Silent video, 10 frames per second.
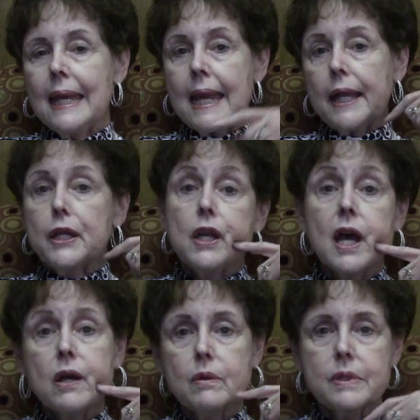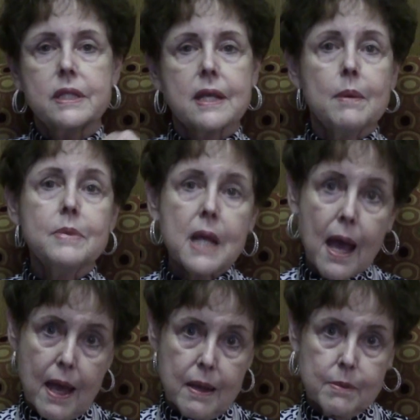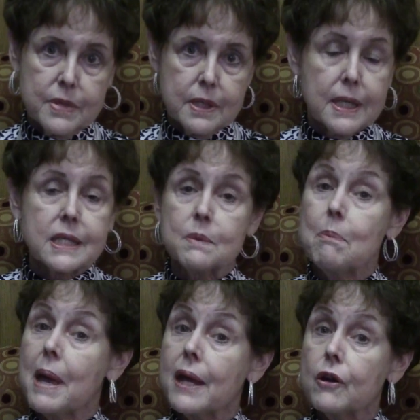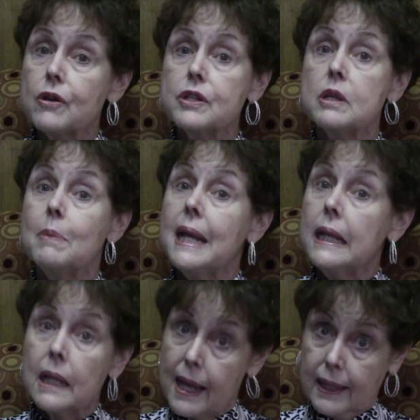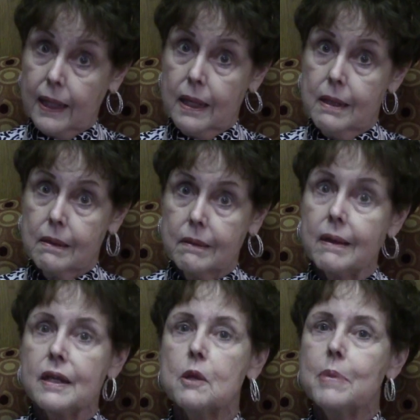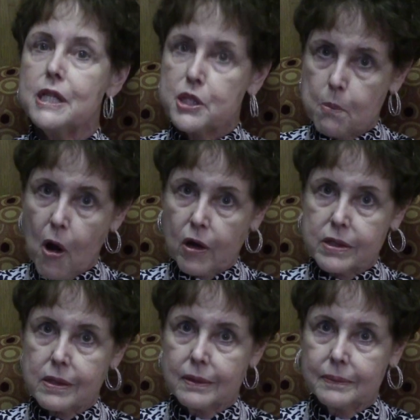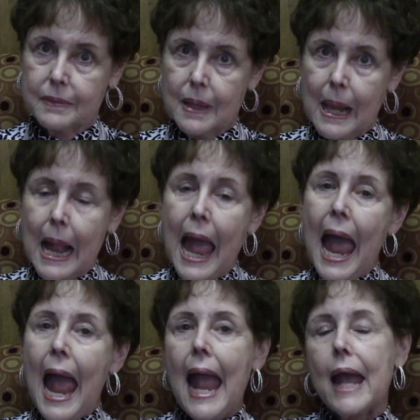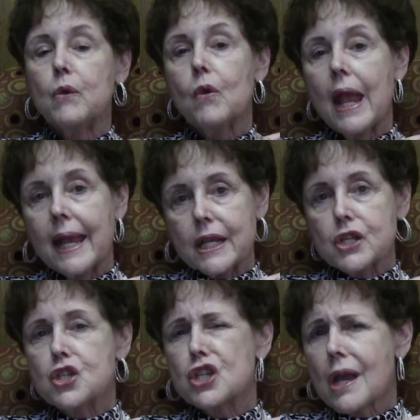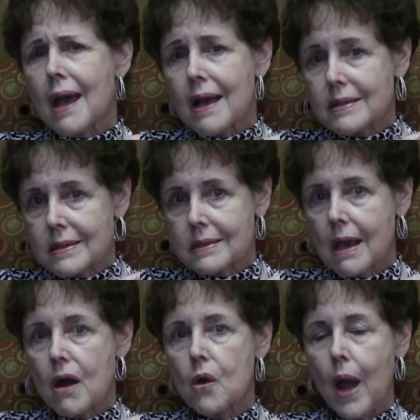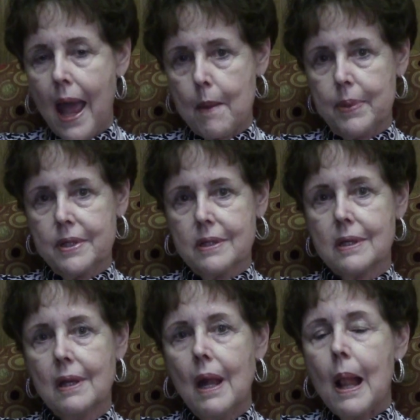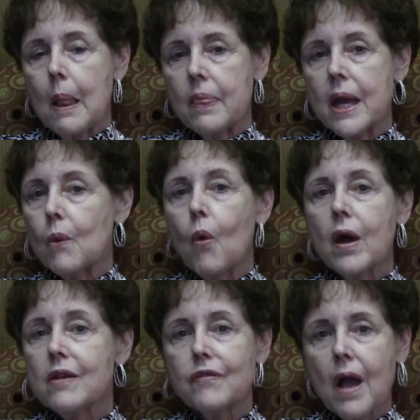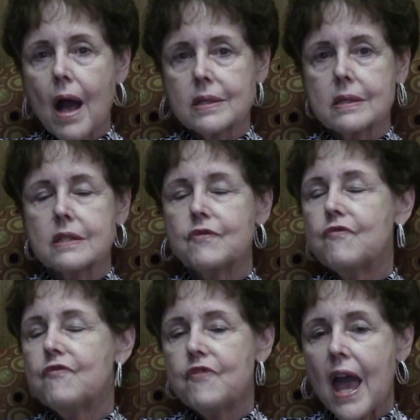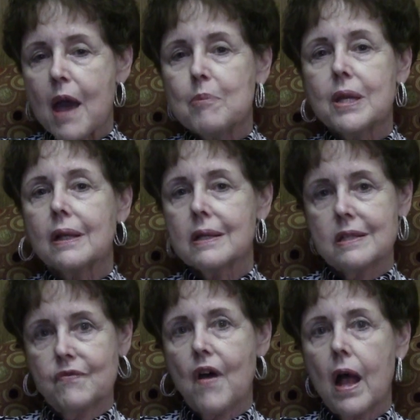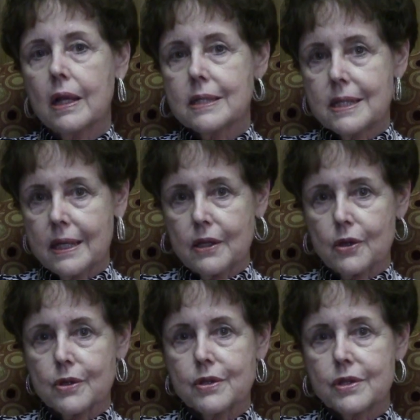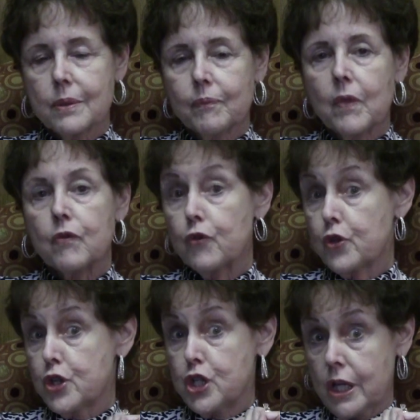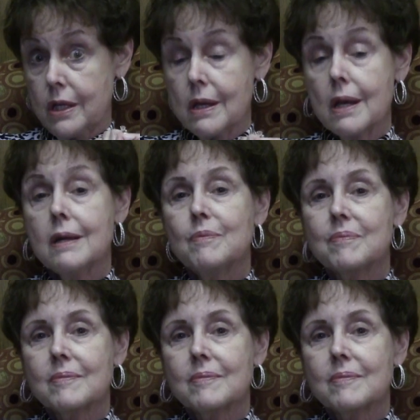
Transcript: Now, you know, sometimes it's better to be lucky than to be smart. And it just so happened that one of CASA's fabulous volunteers, Virginia,